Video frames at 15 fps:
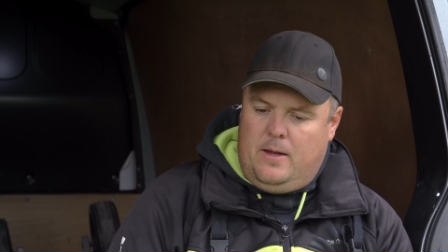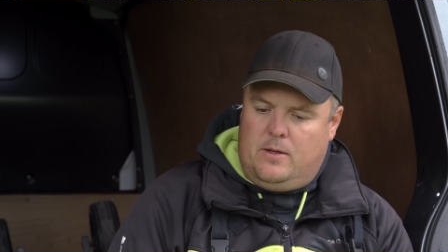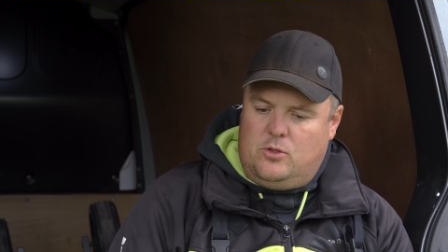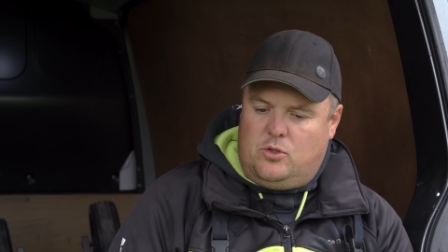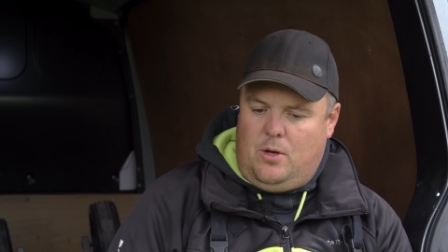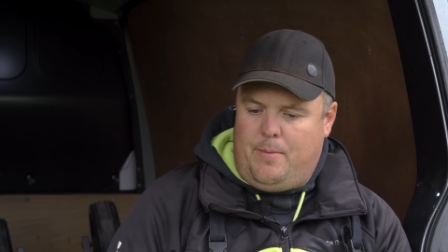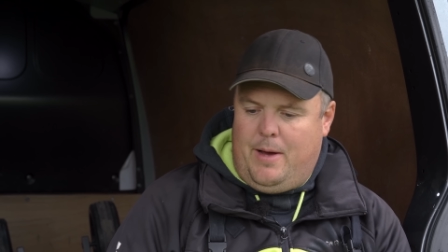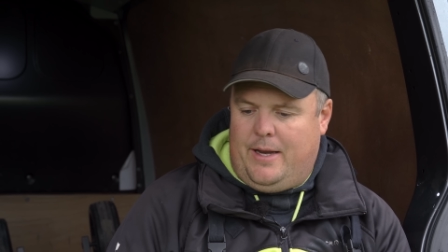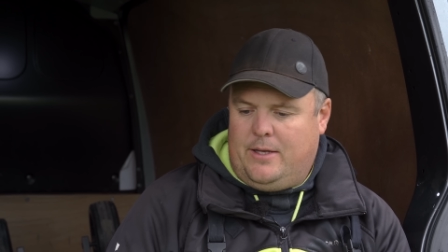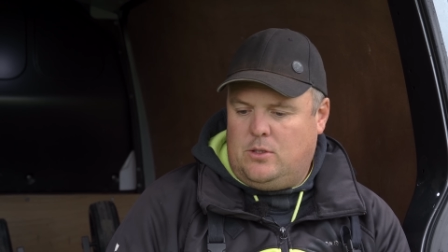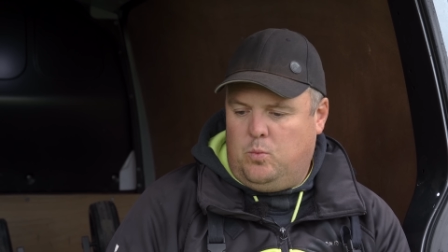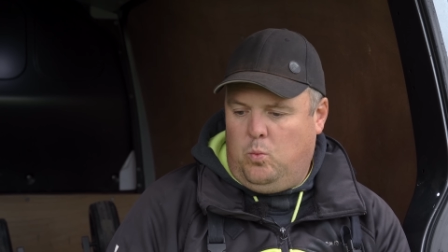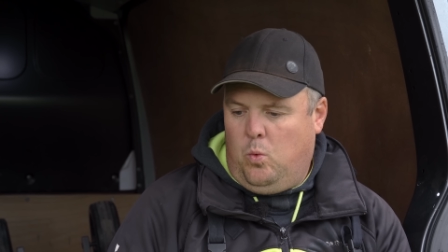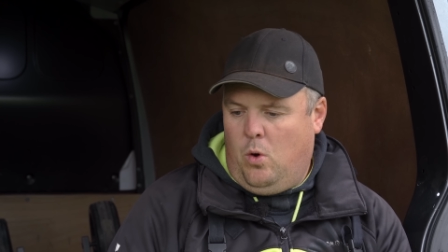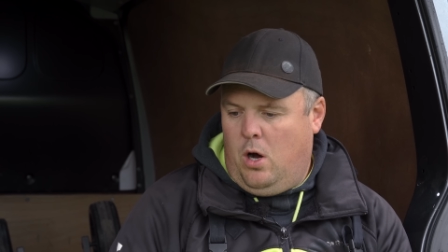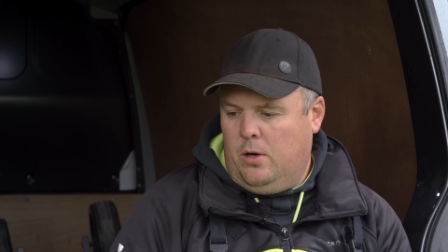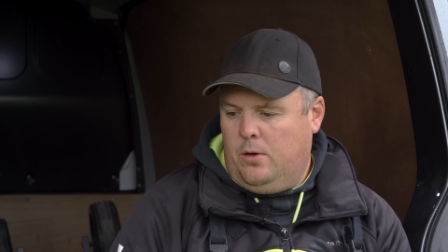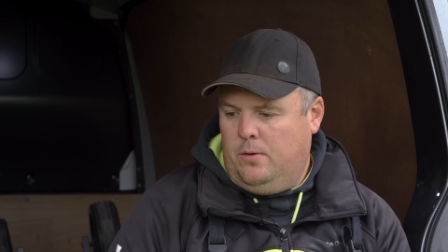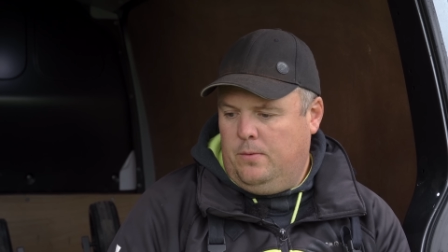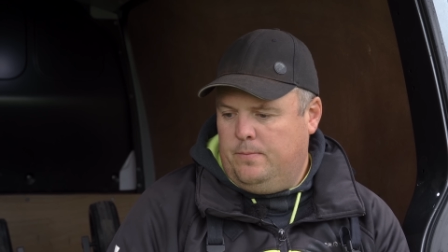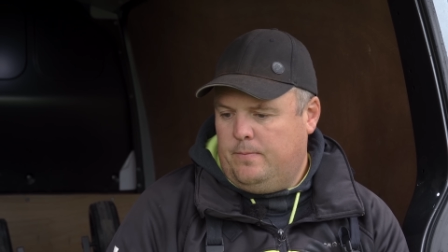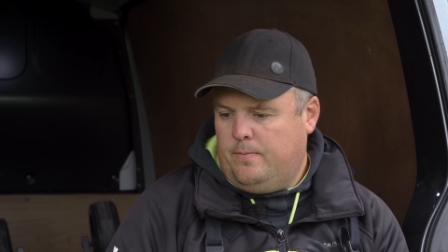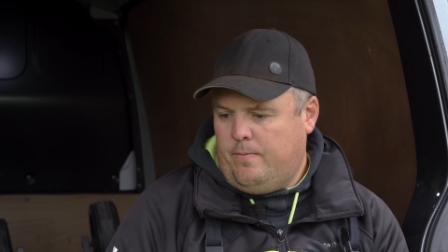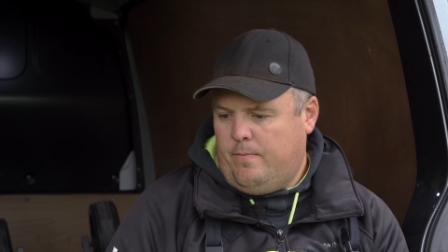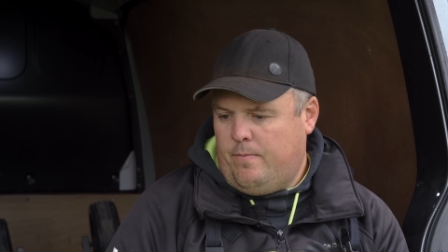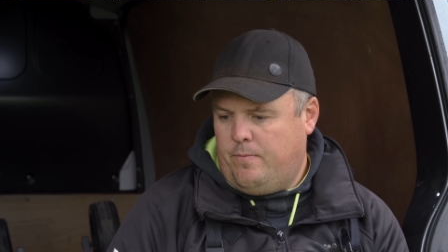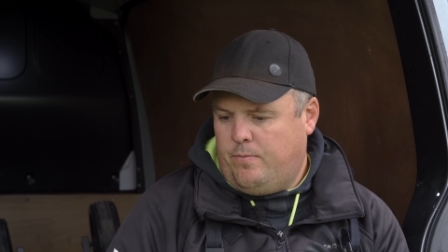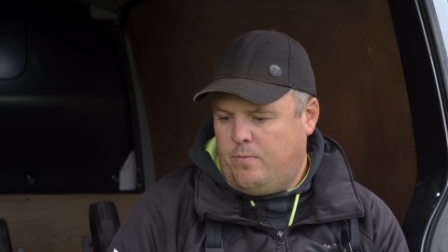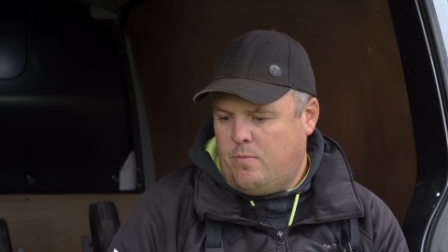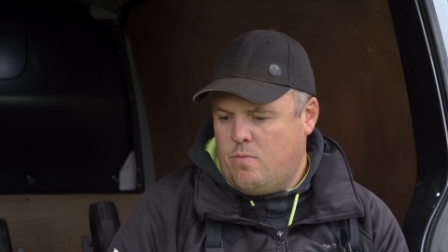So I managed one,
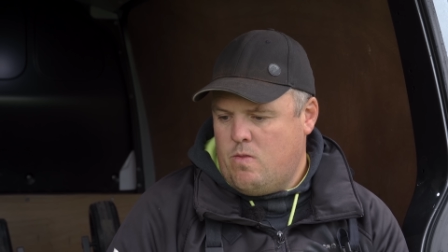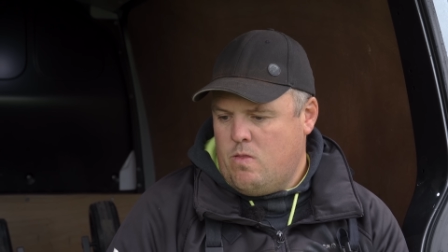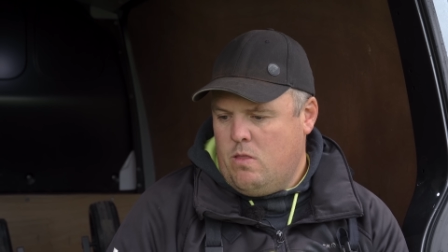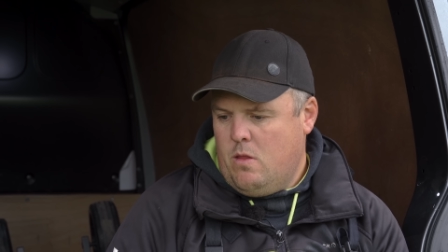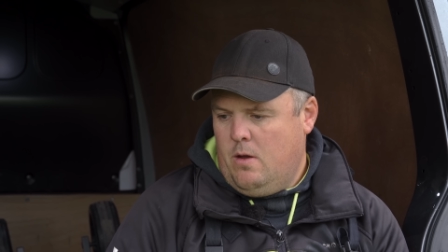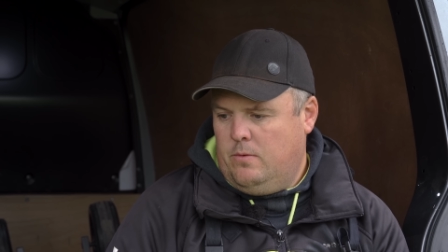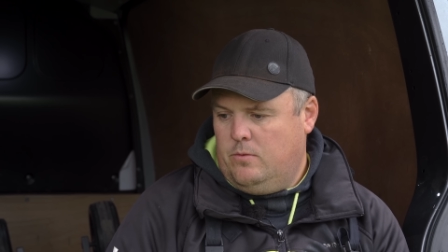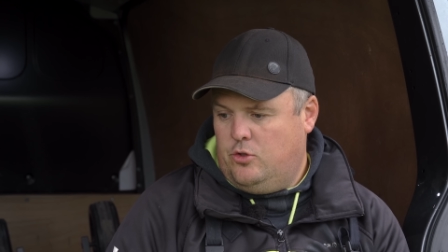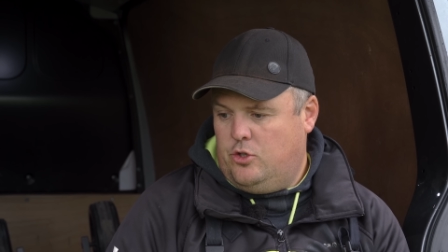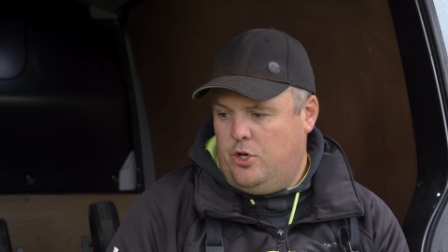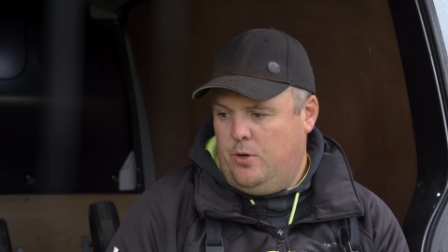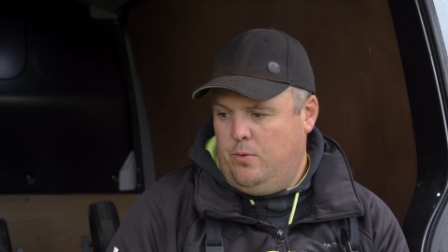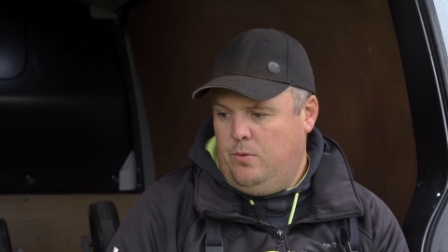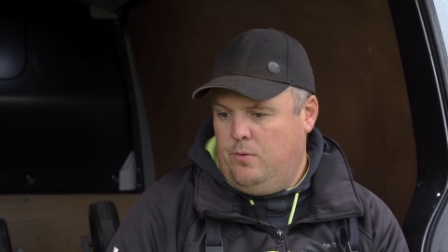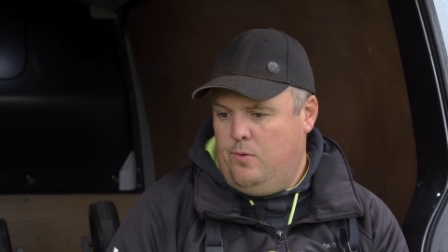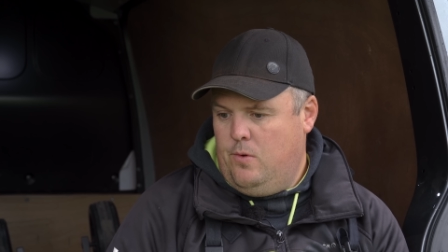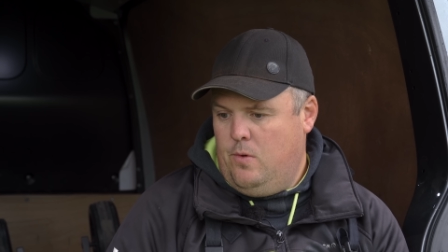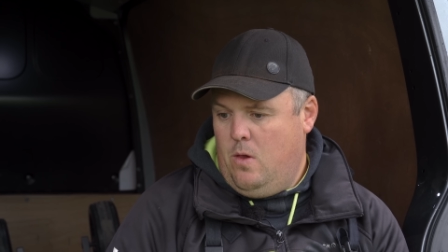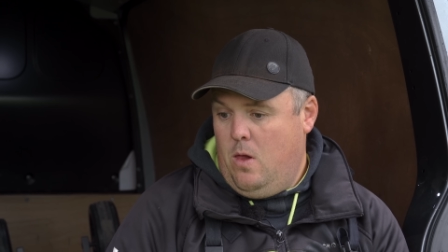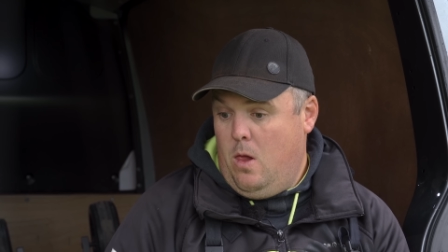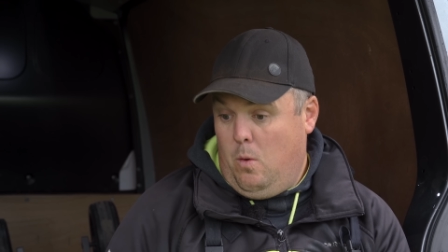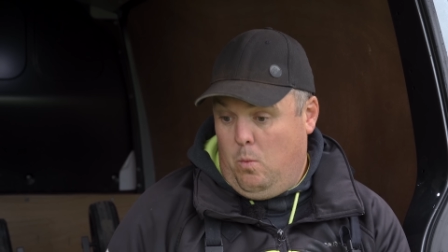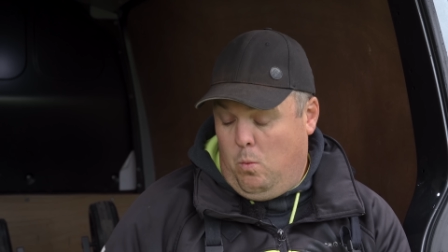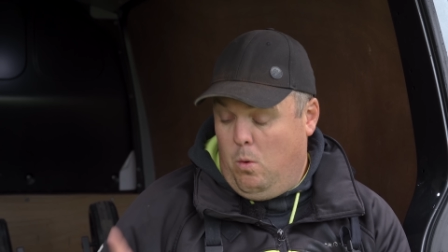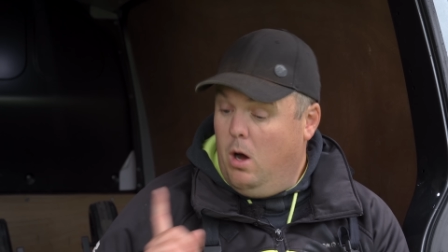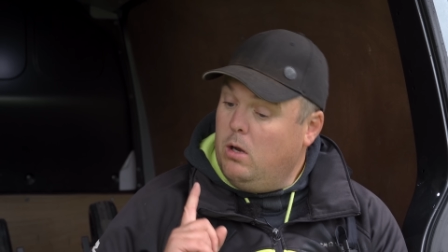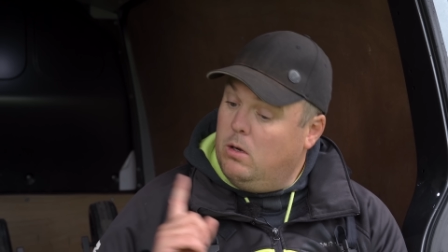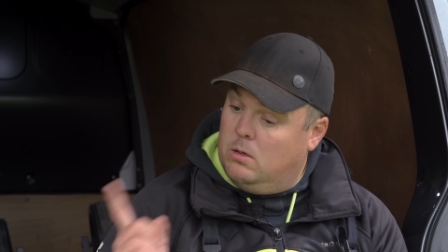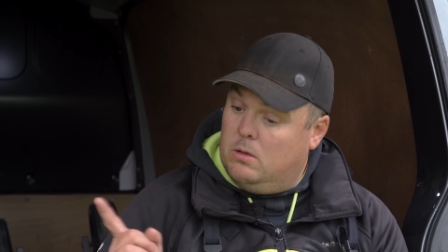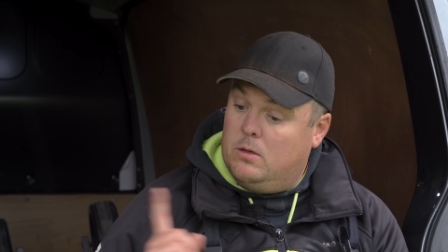two,
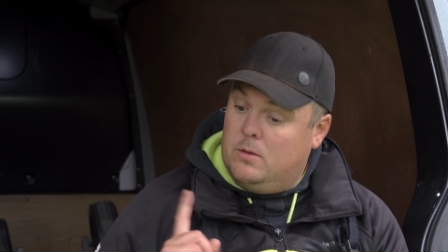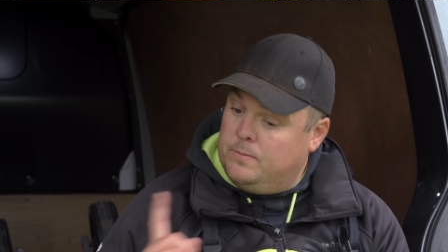one.